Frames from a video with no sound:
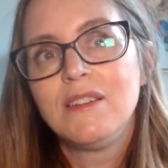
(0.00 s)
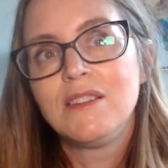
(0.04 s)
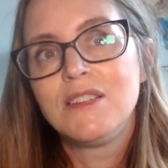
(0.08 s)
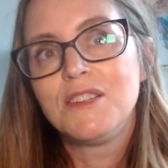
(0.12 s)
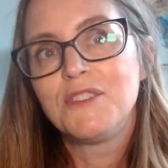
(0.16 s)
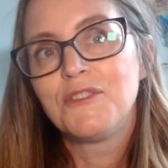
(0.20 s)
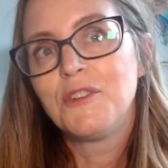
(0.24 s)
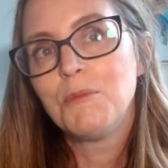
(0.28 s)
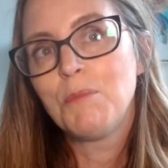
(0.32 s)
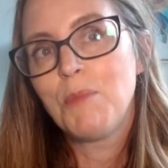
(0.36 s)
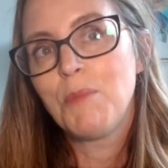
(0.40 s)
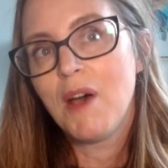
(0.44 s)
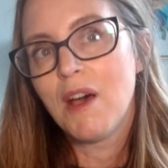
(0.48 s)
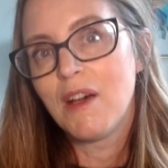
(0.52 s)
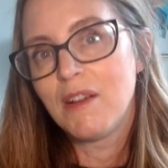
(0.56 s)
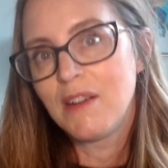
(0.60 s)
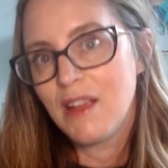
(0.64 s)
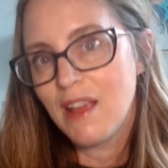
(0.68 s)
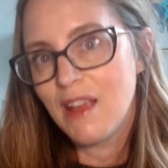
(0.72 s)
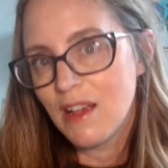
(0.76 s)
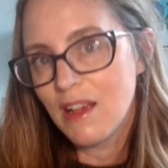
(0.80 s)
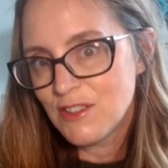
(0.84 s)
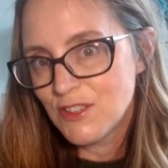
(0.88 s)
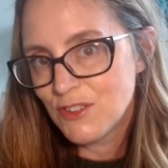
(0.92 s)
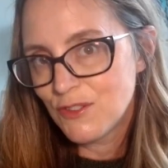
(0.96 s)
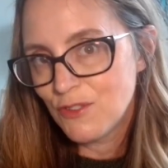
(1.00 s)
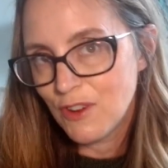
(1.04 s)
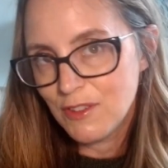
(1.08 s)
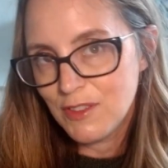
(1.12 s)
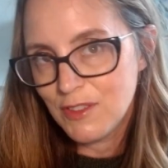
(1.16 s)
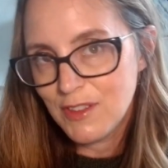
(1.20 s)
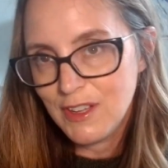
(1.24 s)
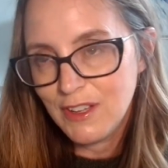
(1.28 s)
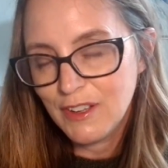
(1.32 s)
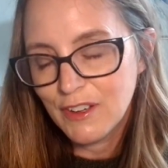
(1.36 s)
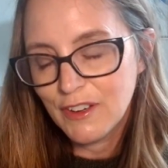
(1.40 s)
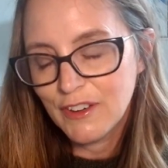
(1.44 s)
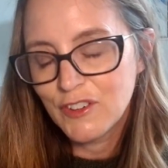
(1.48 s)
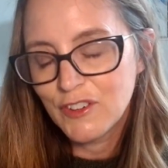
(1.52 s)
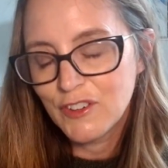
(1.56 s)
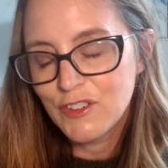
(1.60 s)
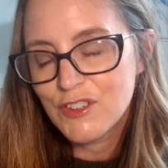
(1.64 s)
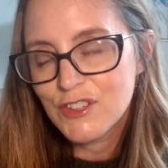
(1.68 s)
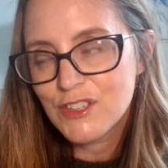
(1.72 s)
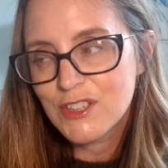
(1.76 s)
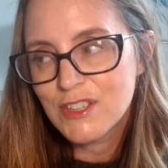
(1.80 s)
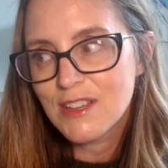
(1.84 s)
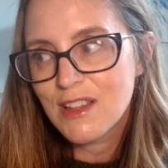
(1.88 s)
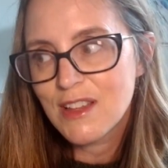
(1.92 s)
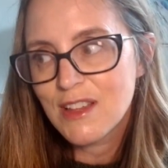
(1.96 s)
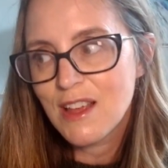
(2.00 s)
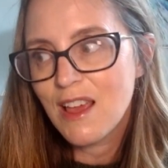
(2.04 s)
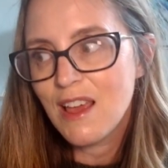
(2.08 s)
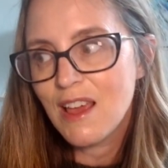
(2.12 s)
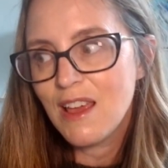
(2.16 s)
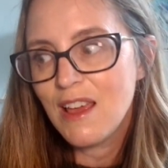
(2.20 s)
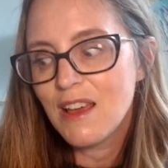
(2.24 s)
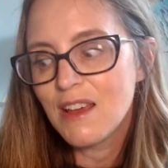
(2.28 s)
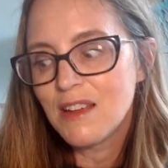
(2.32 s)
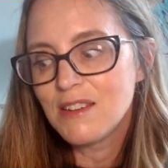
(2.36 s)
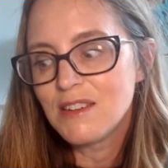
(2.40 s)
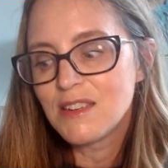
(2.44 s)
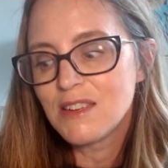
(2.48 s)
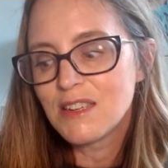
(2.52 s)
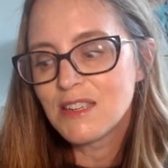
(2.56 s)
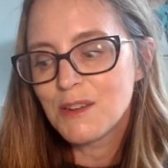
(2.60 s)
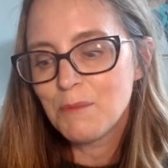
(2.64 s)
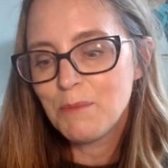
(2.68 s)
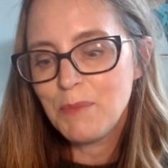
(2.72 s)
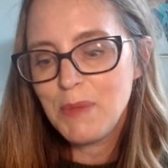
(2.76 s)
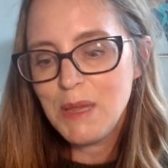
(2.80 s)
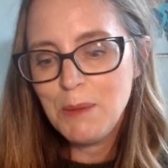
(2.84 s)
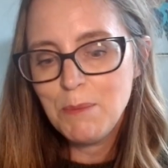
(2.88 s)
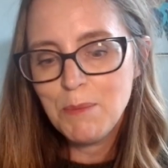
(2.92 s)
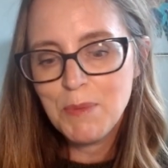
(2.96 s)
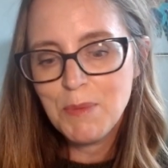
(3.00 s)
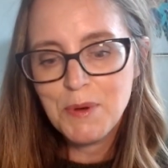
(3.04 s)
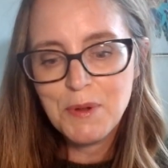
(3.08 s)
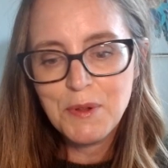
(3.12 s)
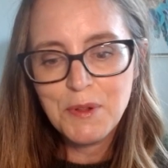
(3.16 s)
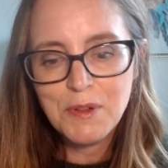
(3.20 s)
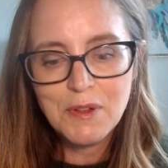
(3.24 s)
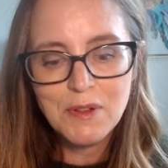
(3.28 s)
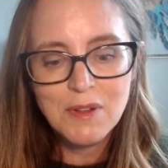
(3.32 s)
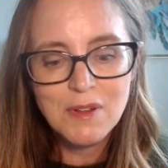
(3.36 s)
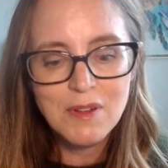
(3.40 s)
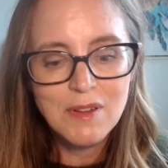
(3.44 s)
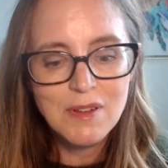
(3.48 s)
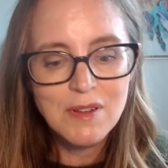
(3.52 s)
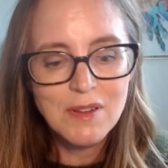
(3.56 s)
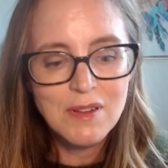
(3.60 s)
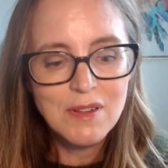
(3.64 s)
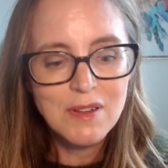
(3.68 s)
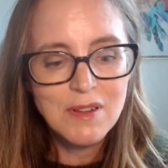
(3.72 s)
different podcasts throughout the years and people